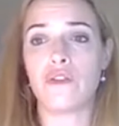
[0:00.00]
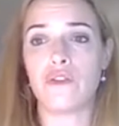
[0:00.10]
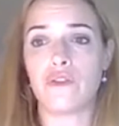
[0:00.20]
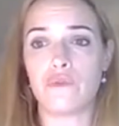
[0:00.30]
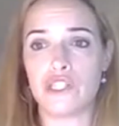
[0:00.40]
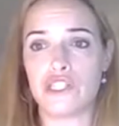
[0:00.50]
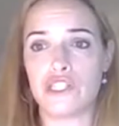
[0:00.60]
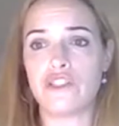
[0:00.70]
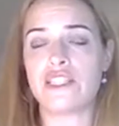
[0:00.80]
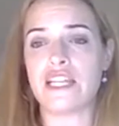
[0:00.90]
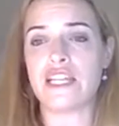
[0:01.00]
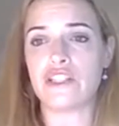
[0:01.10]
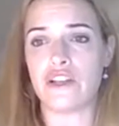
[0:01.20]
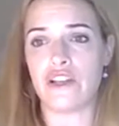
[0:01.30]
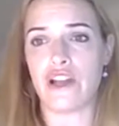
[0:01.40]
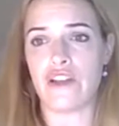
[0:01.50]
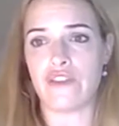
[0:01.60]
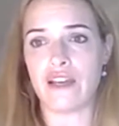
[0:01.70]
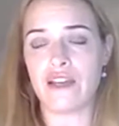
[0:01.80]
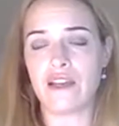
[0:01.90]
reduce their
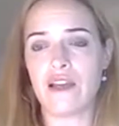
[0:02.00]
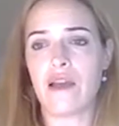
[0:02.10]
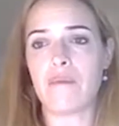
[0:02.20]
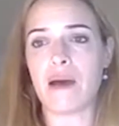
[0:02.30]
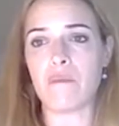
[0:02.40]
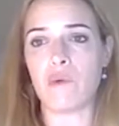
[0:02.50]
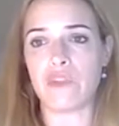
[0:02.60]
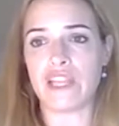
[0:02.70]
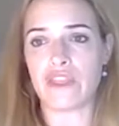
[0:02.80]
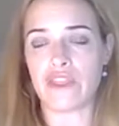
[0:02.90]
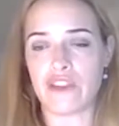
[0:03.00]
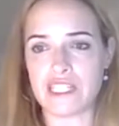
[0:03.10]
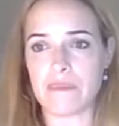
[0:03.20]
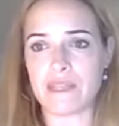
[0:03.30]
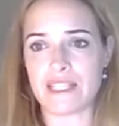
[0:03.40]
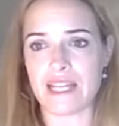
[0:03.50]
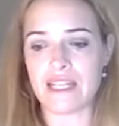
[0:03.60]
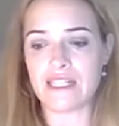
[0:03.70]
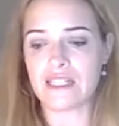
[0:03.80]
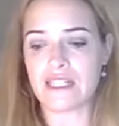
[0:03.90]
turnover by more than 30%
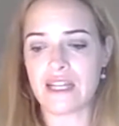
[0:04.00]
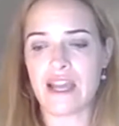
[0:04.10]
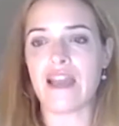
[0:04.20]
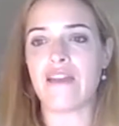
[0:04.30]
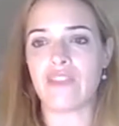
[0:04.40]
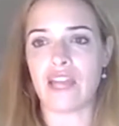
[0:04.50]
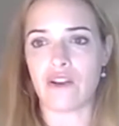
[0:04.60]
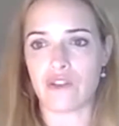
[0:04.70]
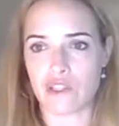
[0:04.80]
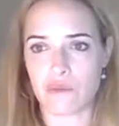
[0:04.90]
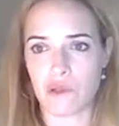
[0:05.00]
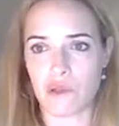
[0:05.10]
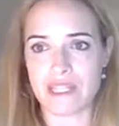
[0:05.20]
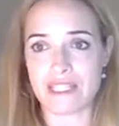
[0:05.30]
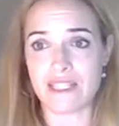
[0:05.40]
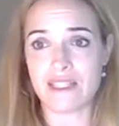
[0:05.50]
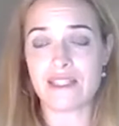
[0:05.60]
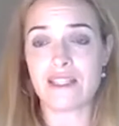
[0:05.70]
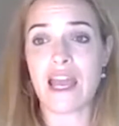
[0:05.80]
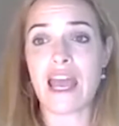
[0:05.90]
if they're a small business
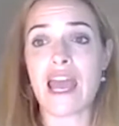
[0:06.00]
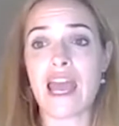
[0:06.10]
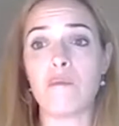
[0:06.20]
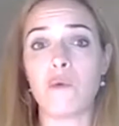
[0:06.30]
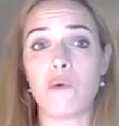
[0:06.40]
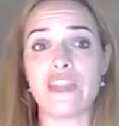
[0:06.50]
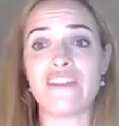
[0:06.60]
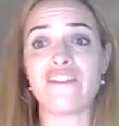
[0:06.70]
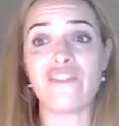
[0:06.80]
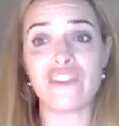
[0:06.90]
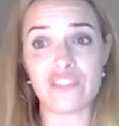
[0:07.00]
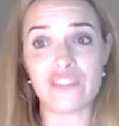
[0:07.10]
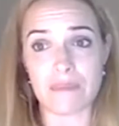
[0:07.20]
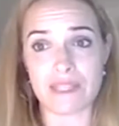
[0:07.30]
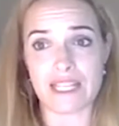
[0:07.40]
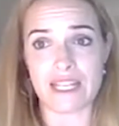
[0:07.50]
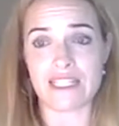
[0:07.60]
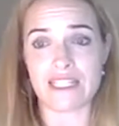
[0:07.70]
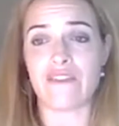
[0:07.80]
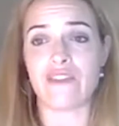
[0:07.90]
and more than 50%
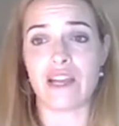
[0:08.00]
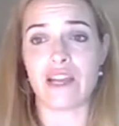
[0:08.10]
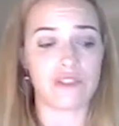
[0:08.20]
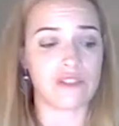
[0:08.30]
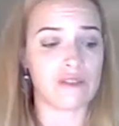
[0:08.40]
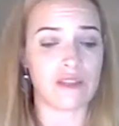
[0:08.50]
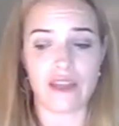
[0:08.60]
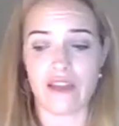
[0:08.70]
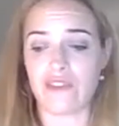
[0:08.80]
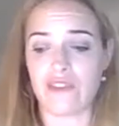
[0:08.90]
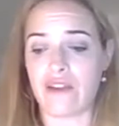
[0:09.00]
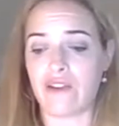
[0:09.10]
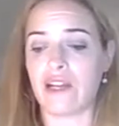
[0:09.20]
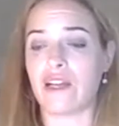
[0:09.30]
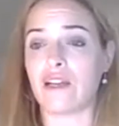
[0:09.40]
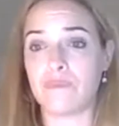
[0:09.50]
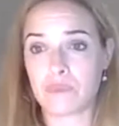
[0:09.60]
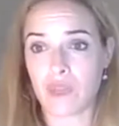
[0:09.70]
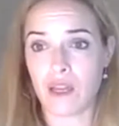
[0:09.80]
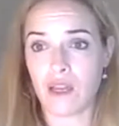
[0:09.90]
if they're a
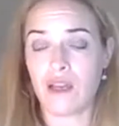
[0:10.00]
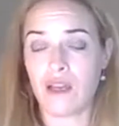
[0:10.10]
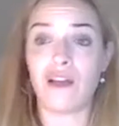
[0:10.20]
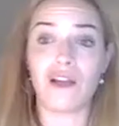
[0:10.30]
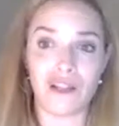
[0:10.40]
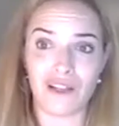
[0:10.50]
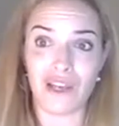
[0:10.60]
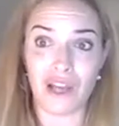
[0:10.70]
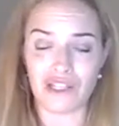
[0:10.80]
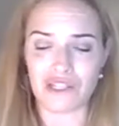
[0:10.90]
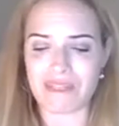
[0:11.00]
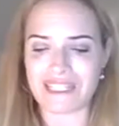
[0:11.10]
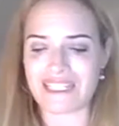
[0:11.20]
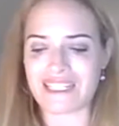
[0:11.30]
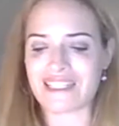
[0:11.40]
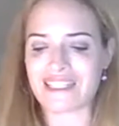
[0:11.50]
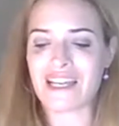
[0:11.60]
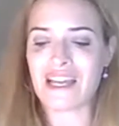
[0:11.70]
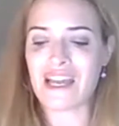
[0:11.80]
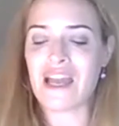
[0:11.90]
large business.
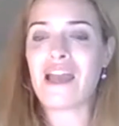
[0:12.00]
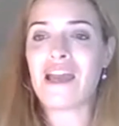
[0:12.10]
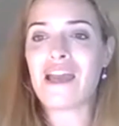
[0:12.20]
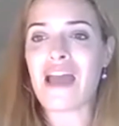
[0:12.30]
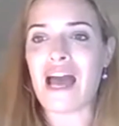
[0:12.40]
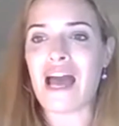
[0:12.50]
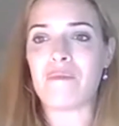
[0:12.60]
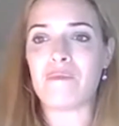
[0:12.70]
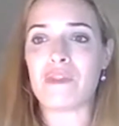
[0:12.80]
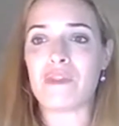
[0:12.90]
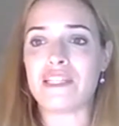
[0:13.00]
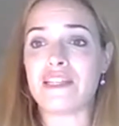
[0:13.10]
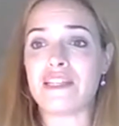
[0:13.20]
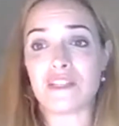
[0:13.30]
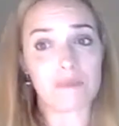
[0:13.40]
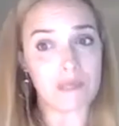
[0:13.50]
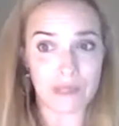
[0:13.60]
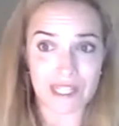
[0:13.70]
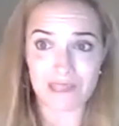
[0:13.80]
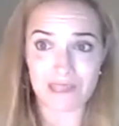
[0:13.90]
The difference between
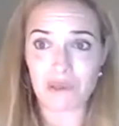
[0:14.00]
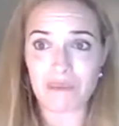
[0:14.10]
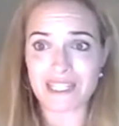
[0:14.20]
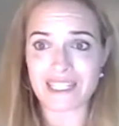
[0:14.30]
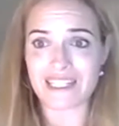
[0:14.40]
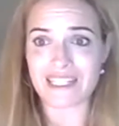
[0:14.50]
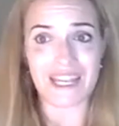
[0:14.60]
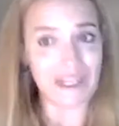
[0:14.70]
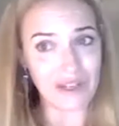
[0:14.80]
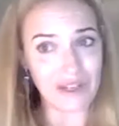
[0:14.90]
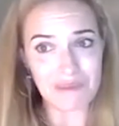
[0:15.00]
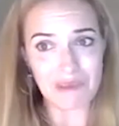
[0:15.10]
a small business and a not small